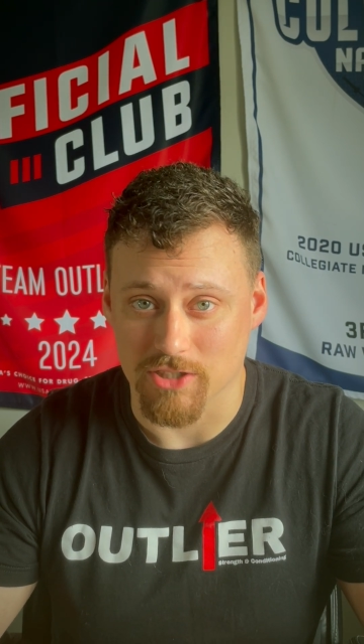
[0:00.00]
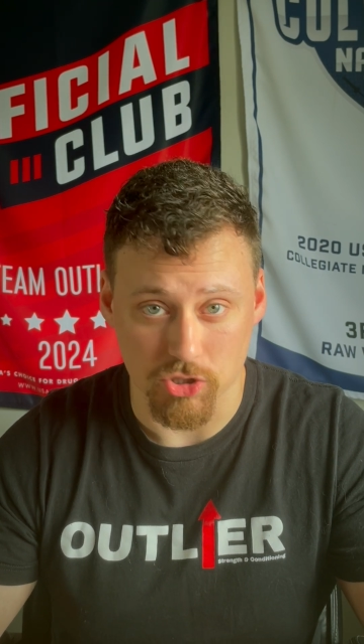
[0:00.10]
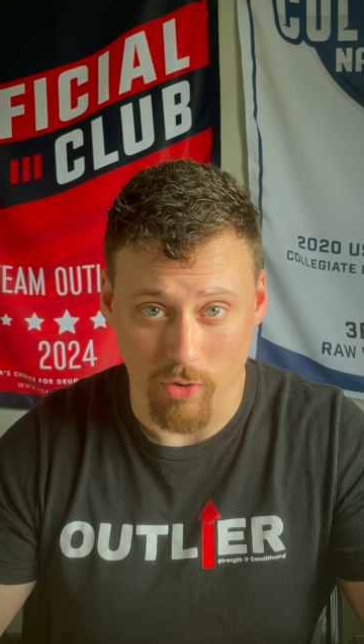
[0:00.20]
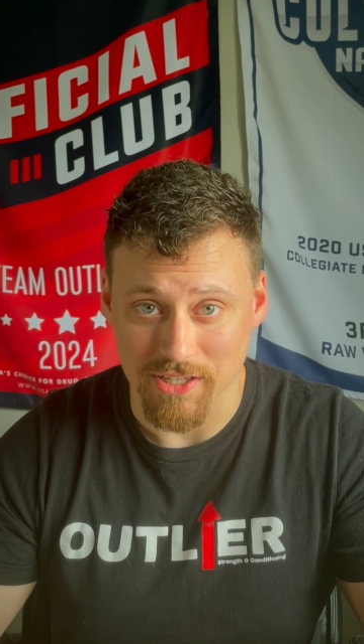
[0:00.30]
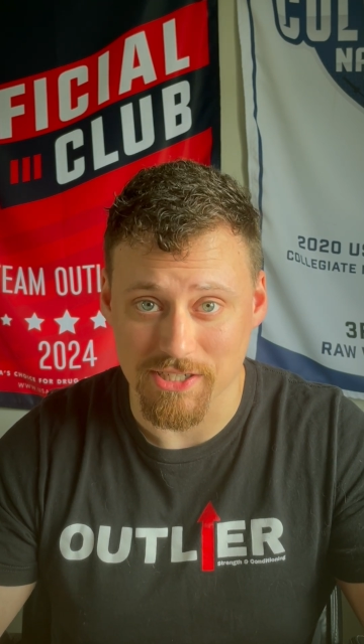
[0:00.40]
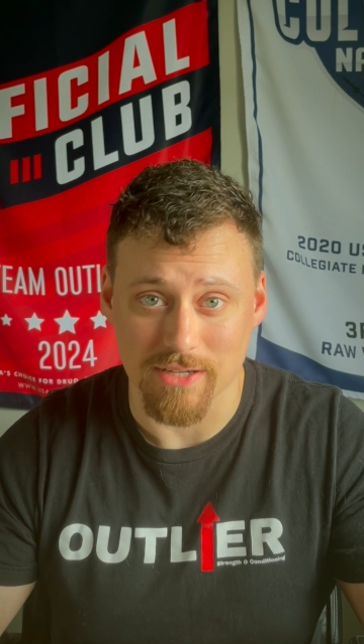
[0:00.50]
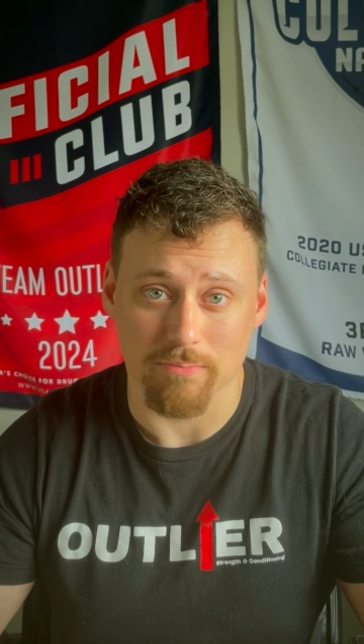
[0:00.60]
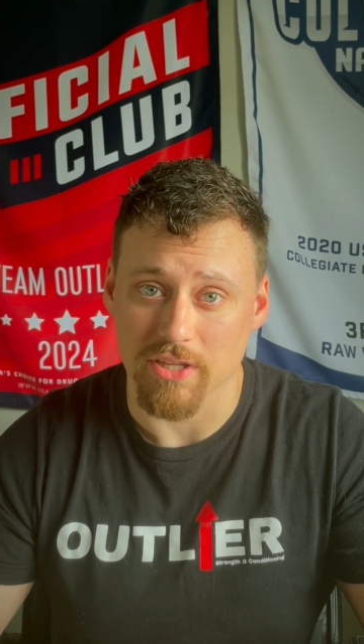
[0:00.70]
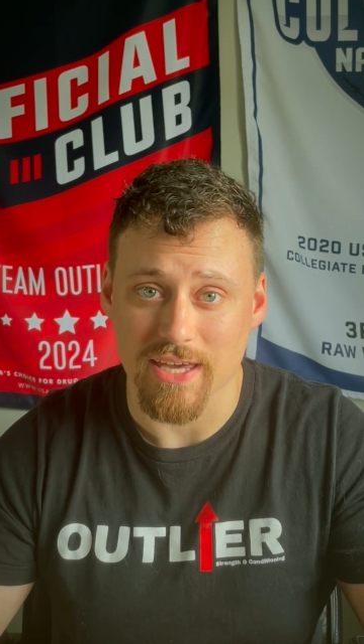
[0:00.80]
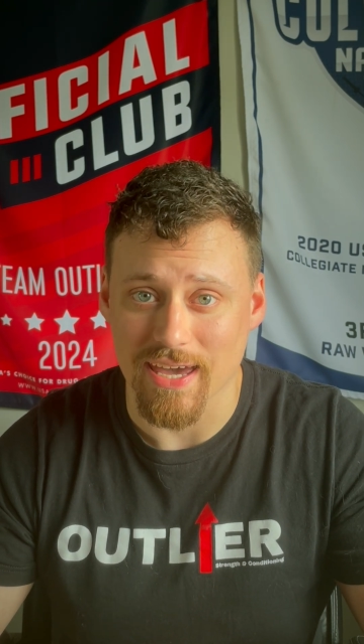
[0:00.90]
joints
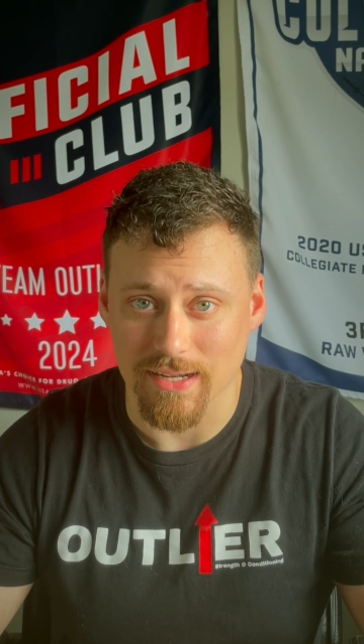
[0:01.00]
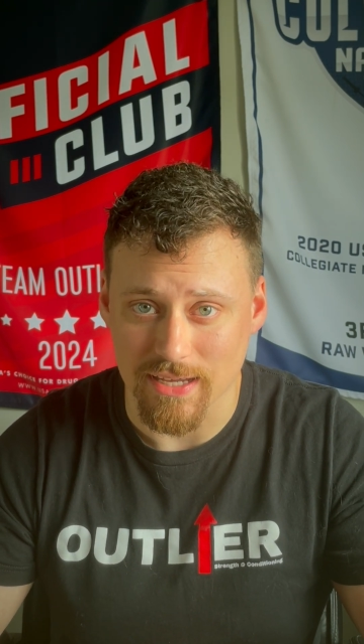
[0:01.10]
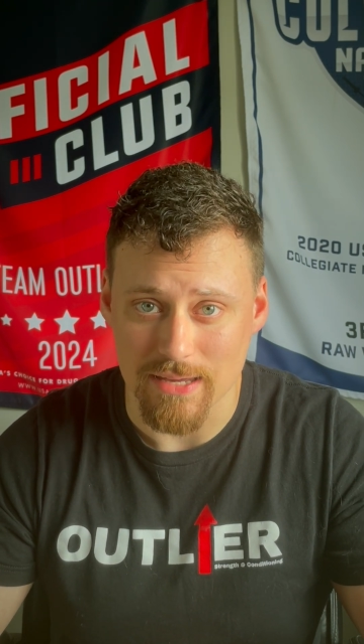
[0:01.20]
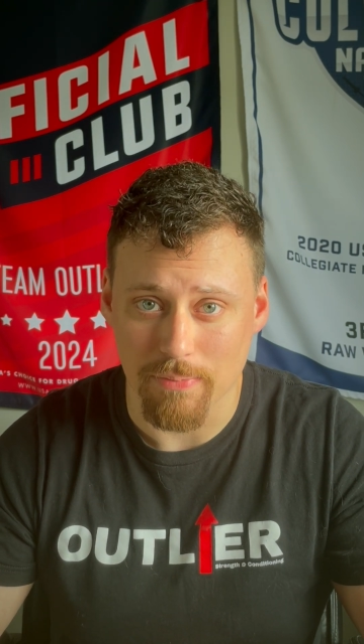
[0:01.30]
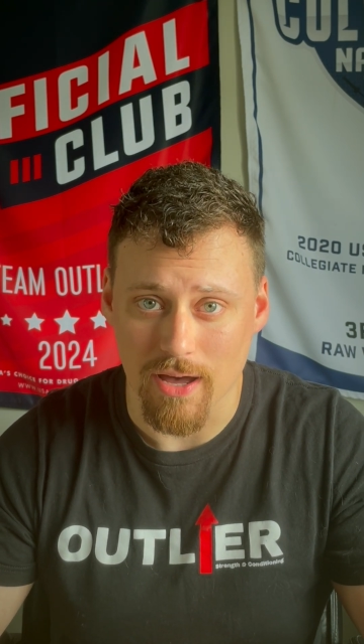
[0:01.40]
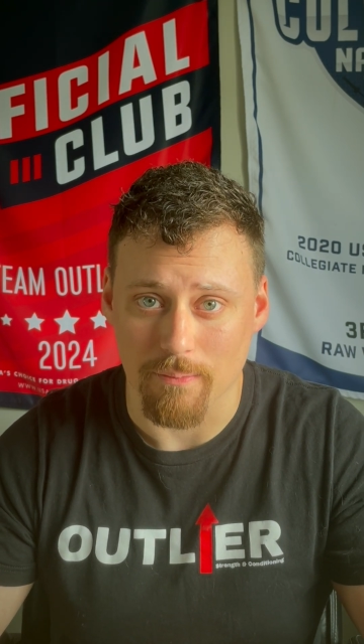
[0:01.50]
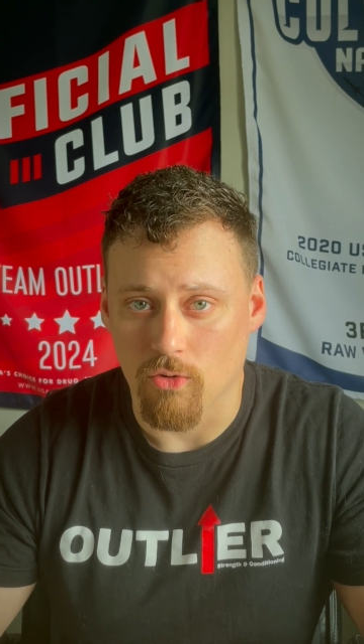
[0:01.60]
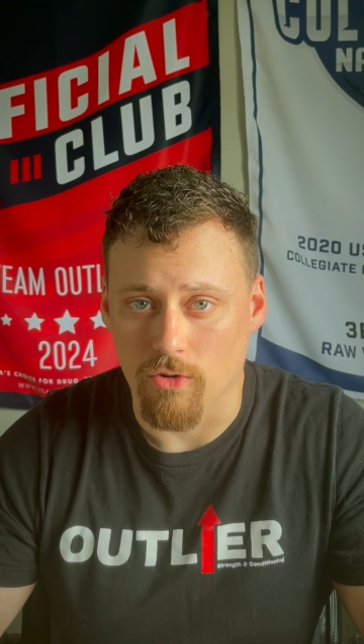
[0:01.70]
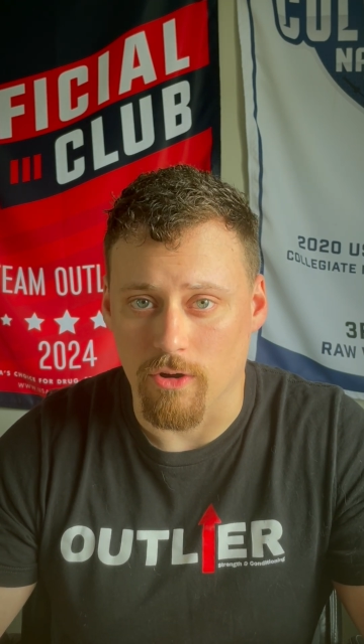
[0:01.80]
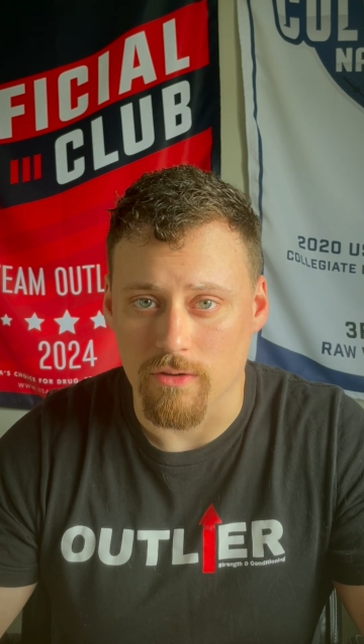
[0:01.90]
simply can't keep up?
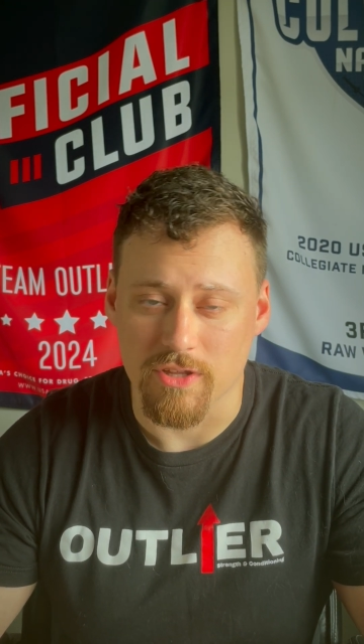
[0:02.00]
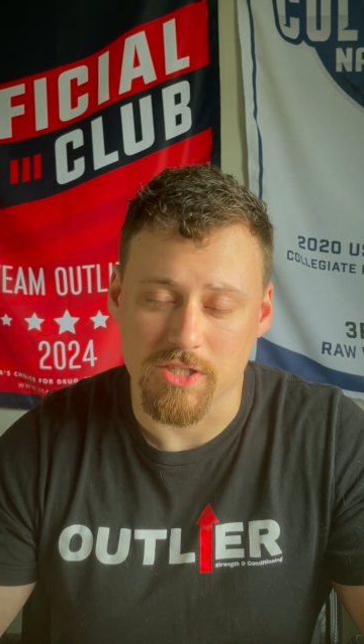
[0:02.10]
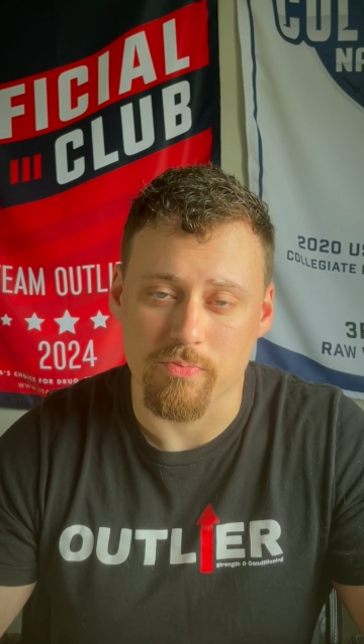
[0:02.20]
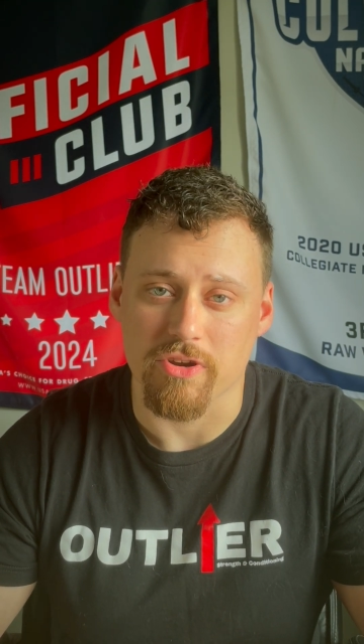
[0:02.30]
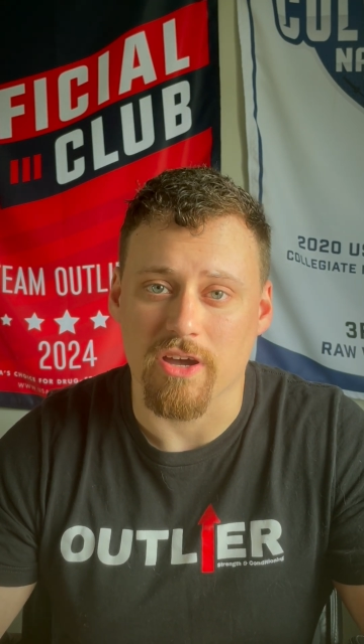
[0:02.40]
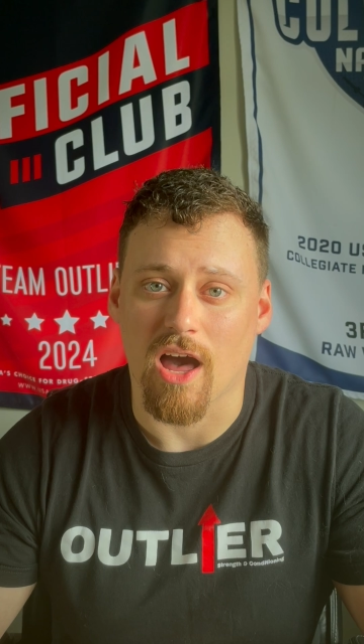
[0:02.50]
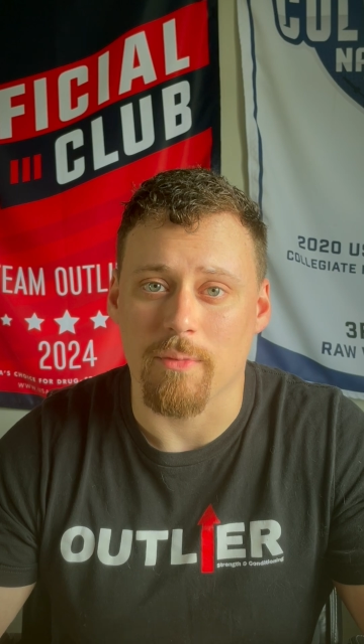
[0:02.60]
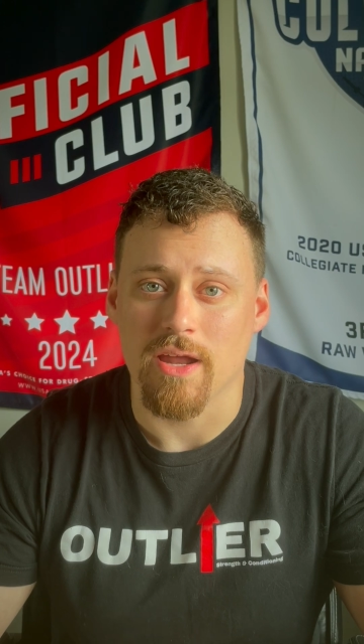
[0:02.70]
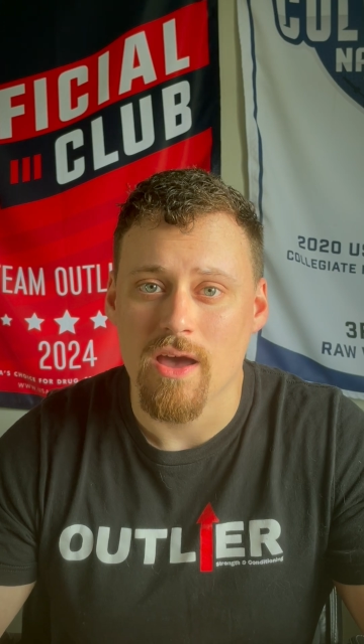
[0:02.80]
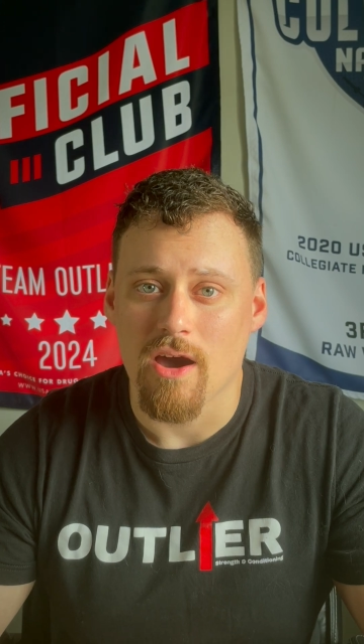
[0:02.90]
Or, this is pretty
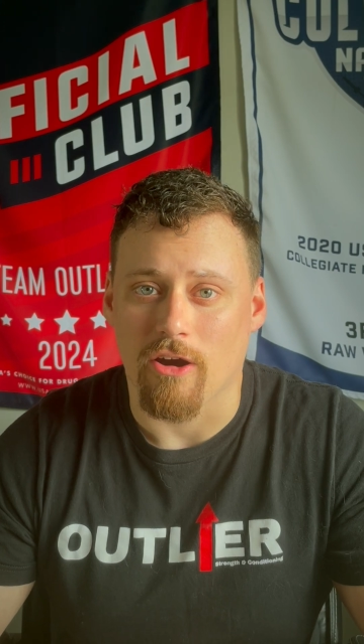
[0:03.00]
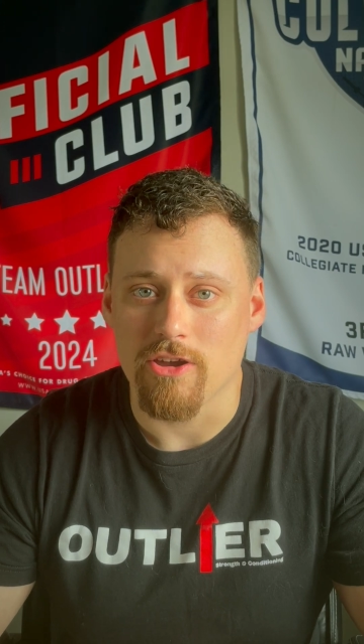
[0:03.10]
common, are